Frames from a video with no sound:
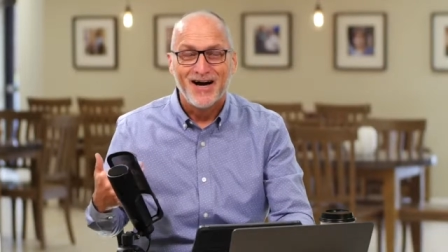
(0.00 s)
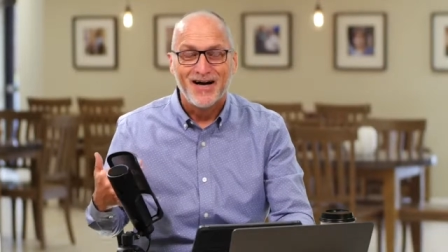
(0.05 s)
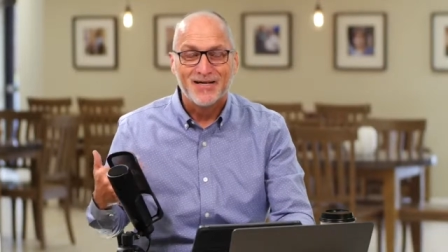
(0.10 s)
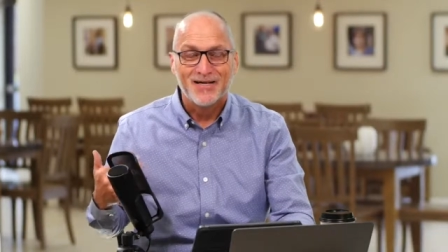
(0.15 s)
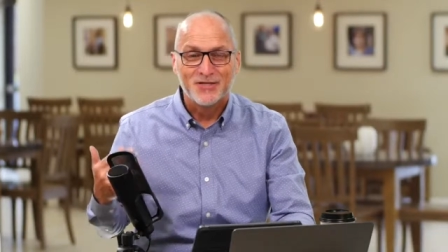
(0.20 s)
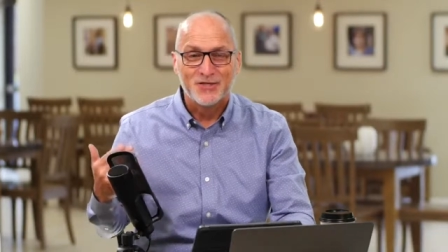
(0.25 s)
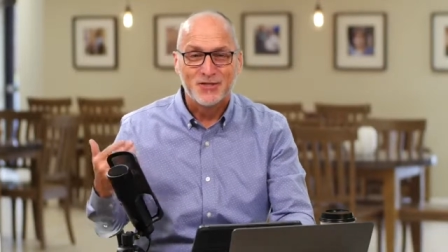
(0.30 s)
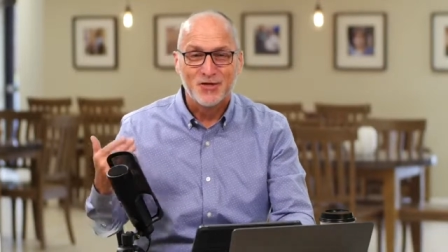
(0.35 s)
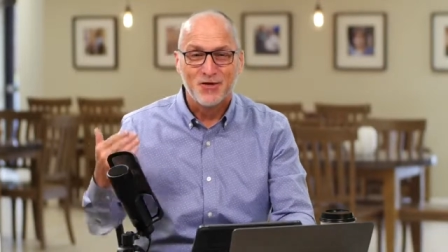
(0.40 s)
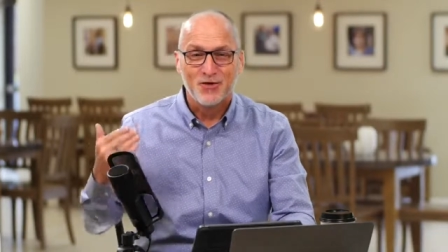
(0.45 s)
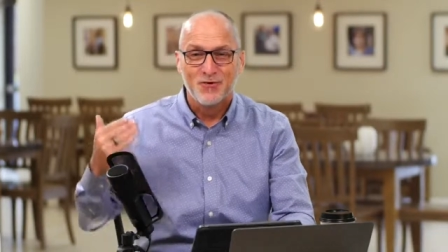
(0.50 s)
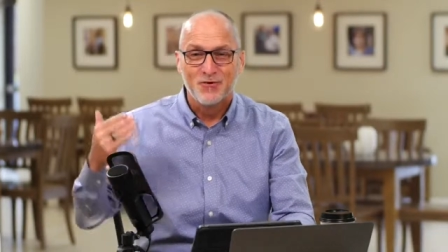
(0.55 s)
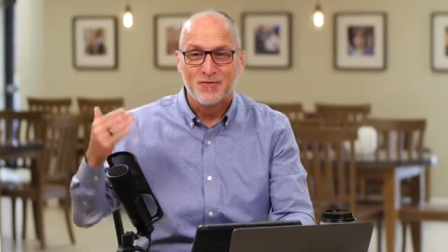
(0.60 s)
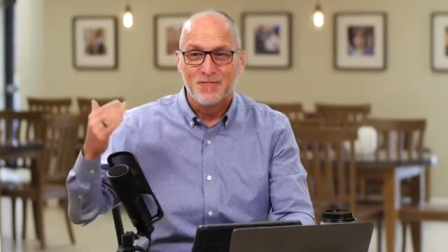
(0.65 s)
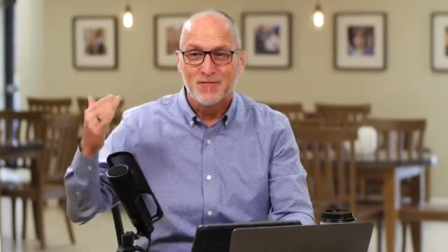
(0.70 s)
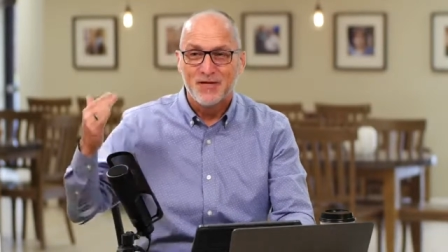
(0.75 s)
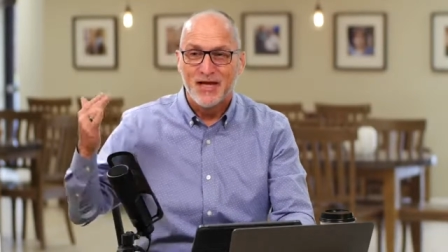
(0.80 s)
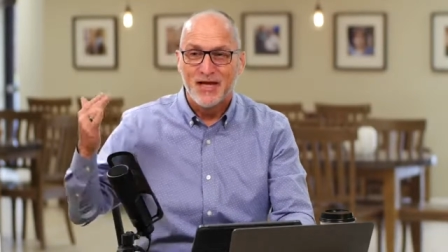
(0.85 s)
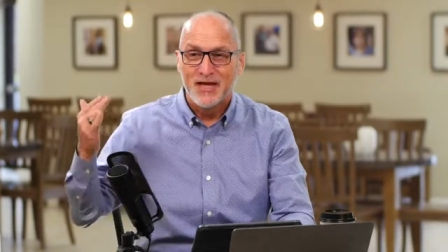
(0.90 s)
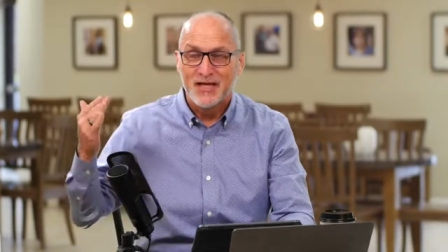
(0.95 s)
So
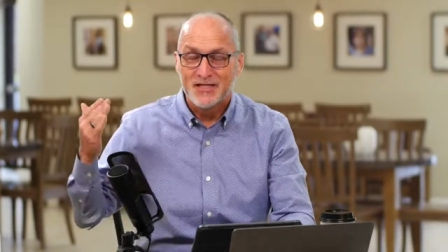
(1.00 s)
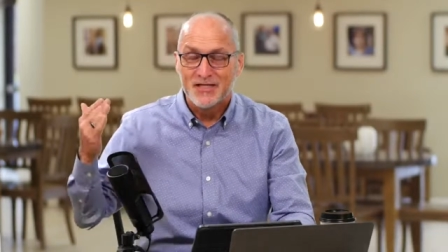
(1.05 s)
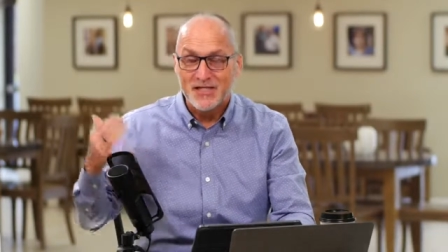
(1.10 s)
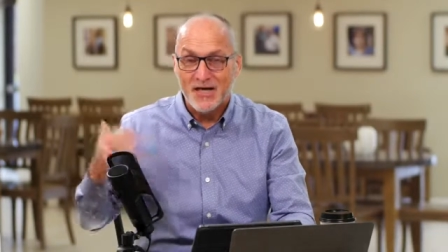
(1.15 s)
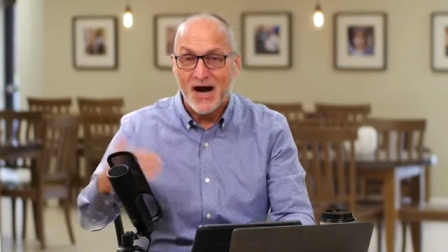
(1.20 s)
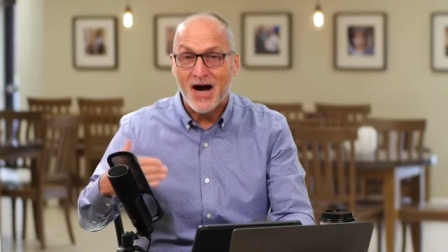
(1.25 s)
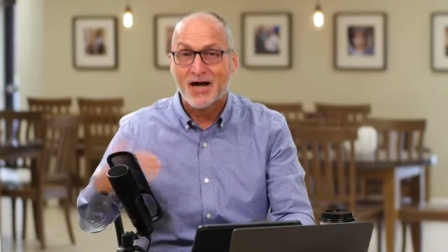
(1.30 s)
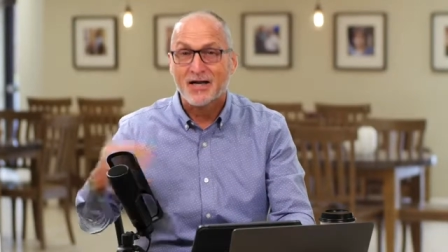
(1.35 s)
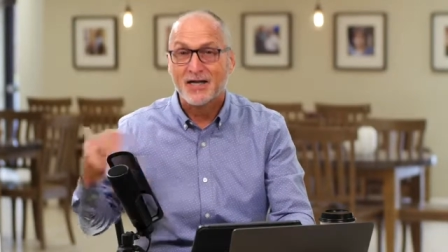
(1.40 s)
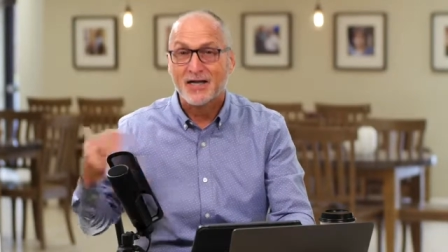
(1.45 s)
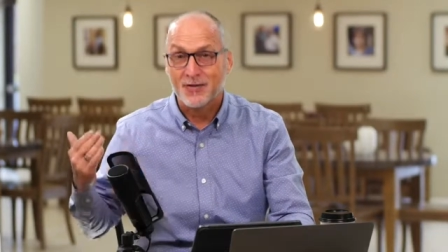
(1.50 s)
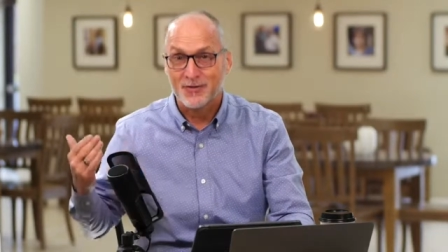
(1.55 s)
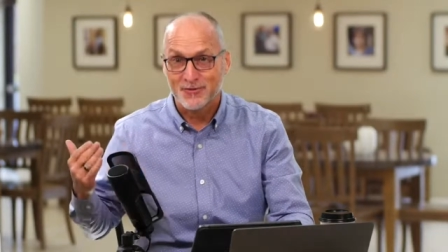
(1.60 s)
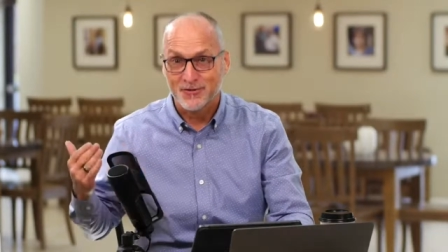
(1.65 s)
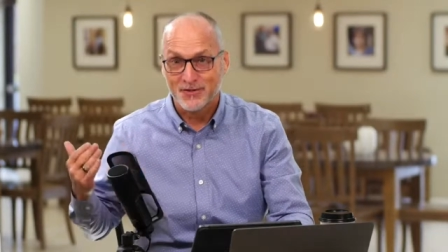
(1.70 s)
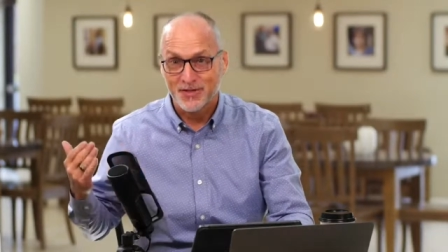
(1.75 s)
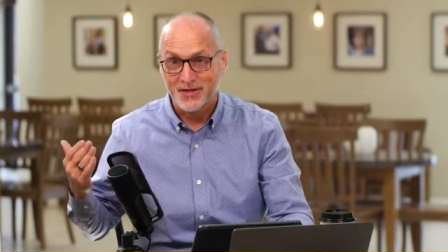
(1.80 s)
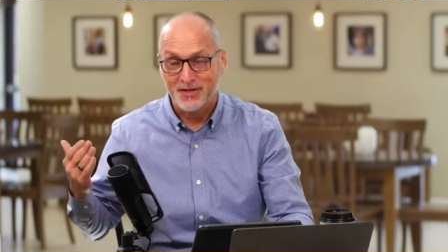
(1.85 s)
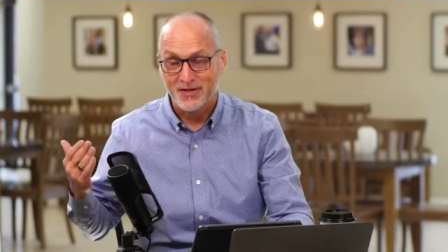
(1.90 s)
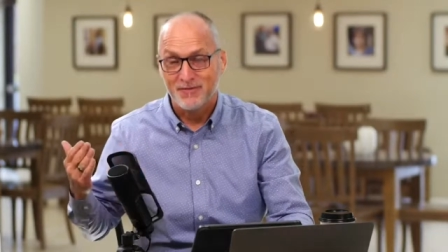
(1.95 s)
he's not
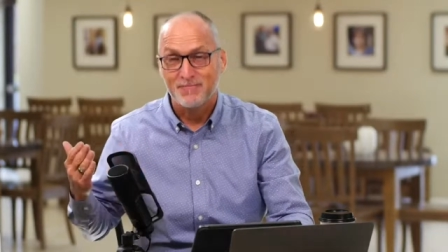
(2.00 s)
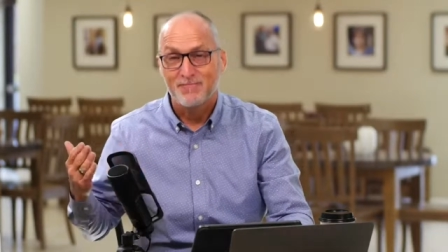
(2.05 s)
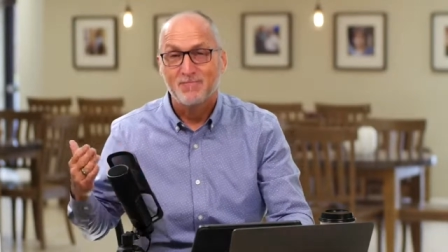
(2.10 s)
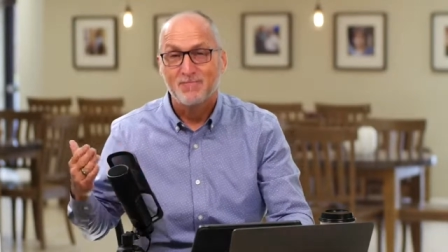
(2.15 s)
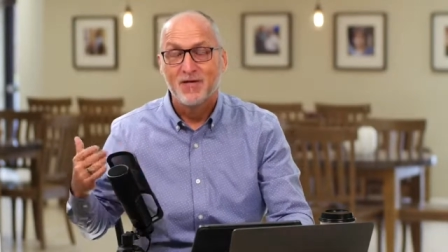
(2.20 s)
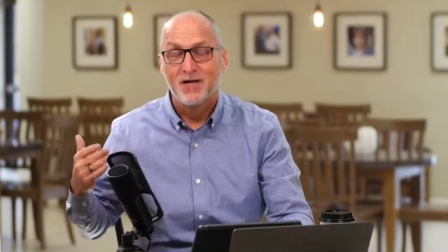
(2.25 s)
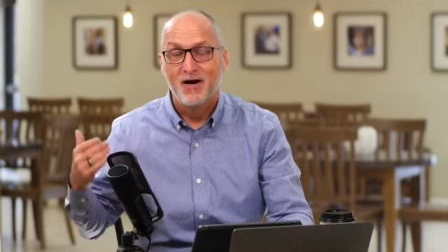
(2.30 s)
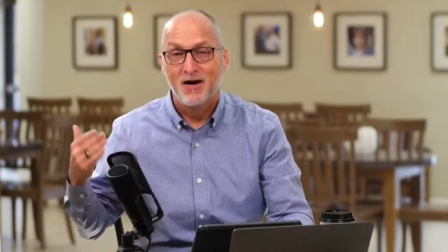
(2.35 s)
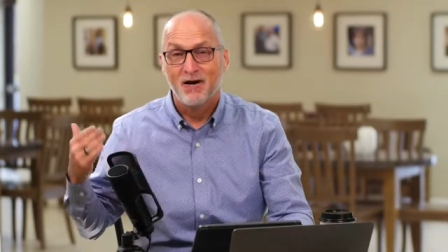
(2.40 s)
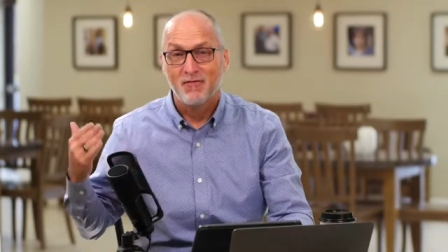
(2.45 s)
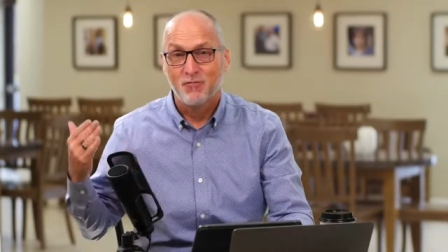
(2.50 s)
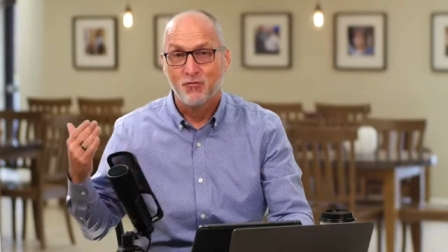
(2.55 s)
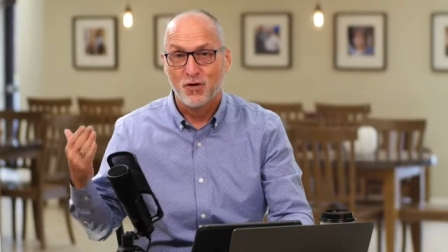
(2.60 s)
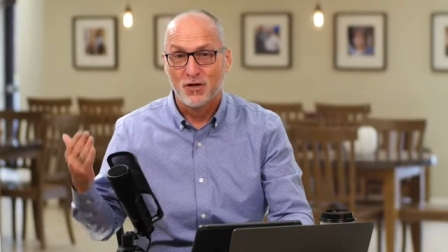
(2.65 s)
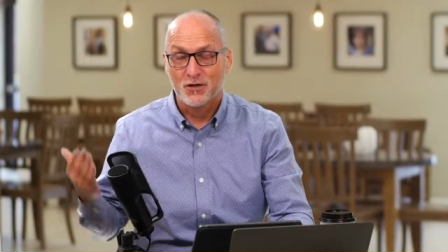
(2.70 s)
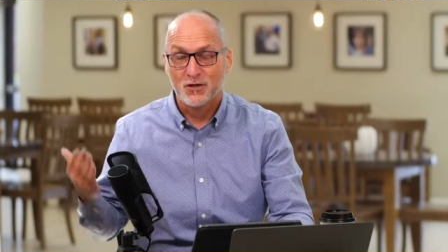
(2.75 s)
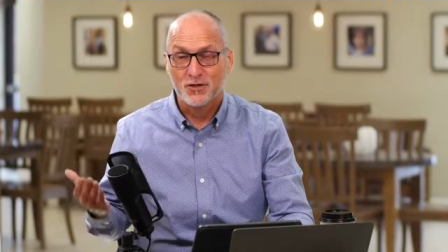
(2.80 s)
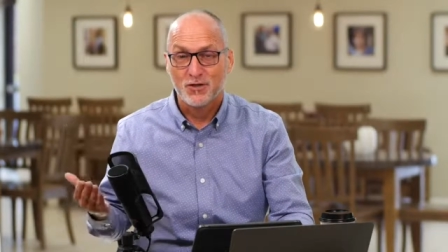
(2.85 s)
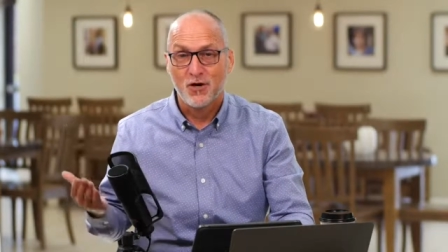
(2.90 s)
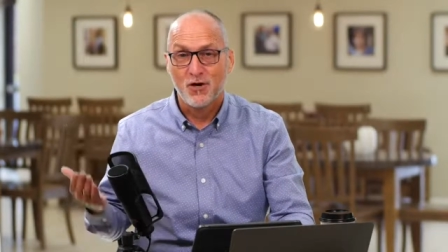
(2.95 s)
guilty of
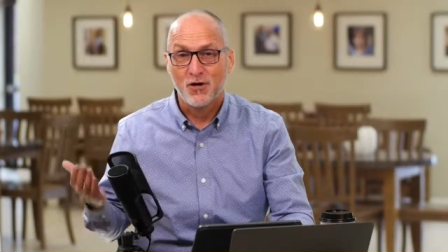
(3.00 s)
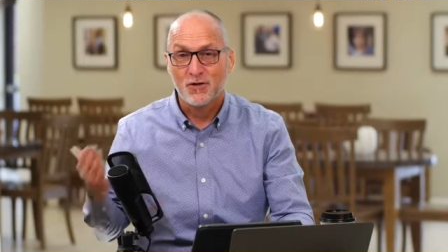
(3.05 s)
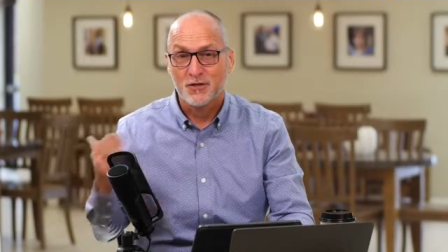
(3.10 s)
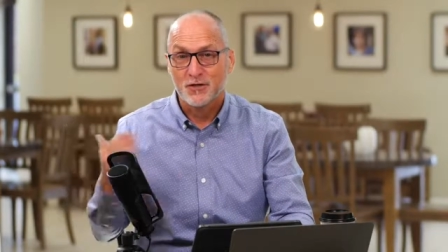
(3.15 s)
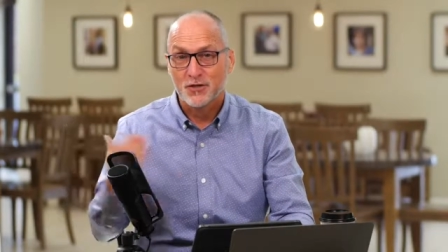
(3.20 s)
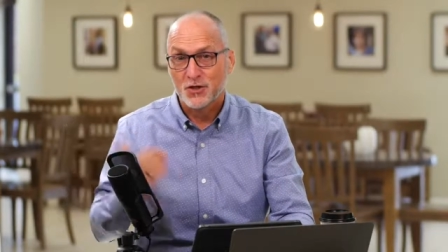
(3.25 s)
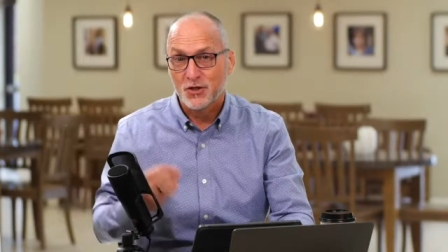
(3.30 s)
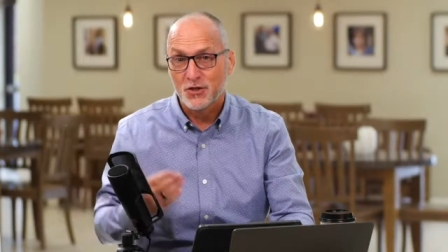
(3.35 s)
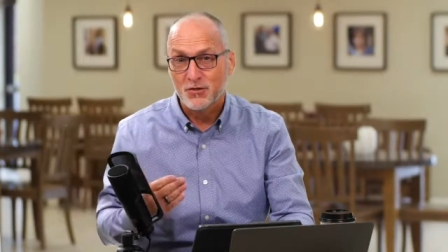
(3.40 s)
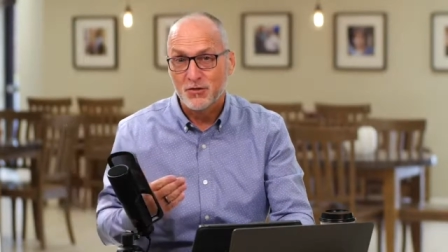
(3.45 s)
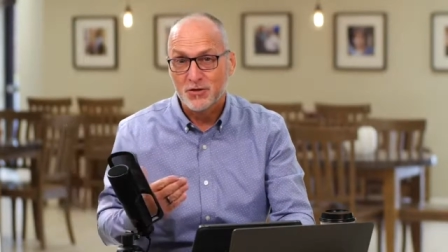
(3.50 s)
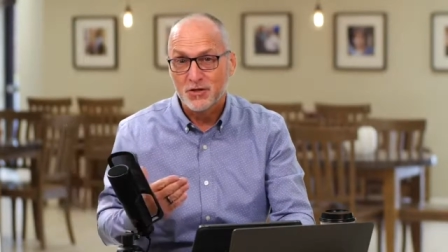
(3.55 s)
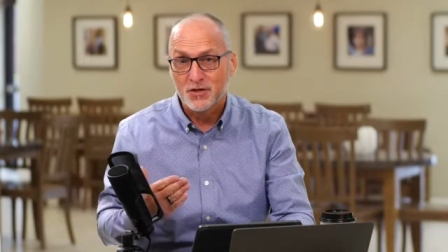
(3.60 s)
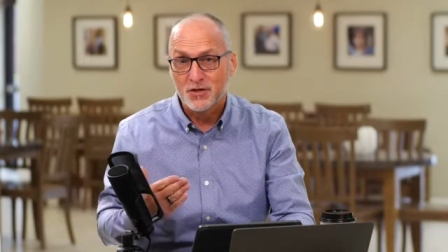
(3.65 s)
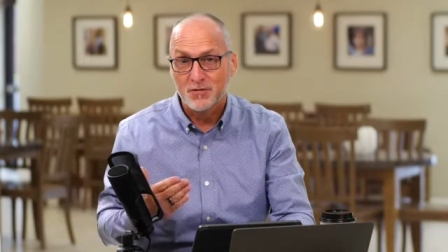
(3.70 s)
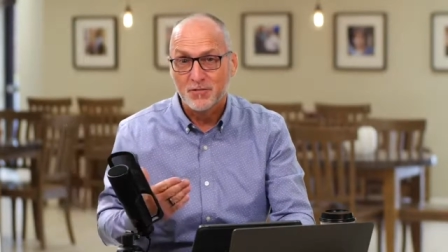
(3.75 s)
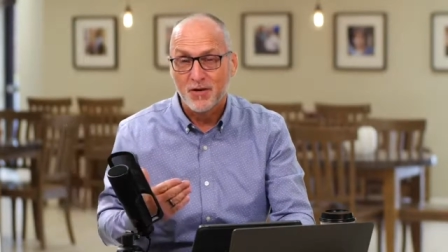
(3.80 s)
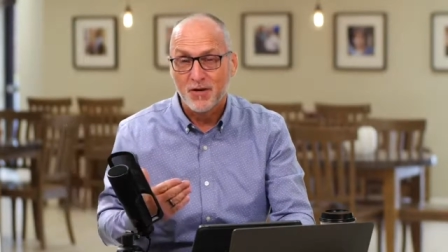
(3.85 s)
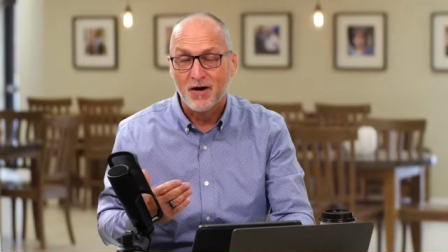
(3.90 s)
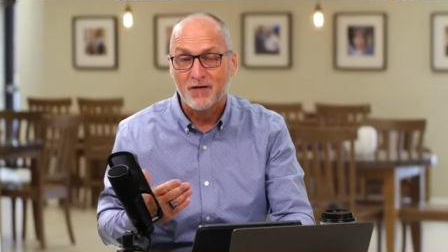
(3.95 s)
what Saul is accusing
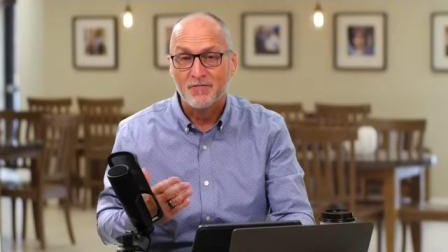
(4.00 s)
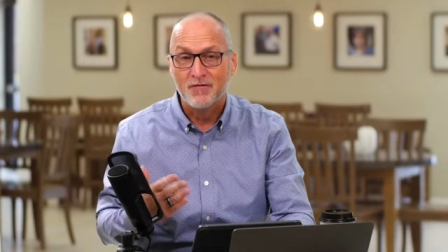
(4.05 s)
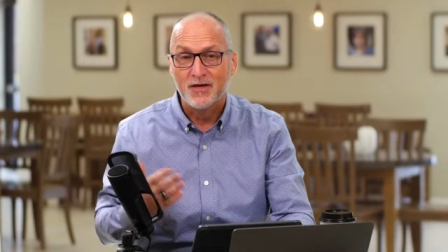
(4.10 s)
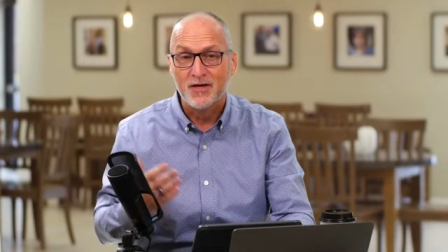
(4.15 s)
him of.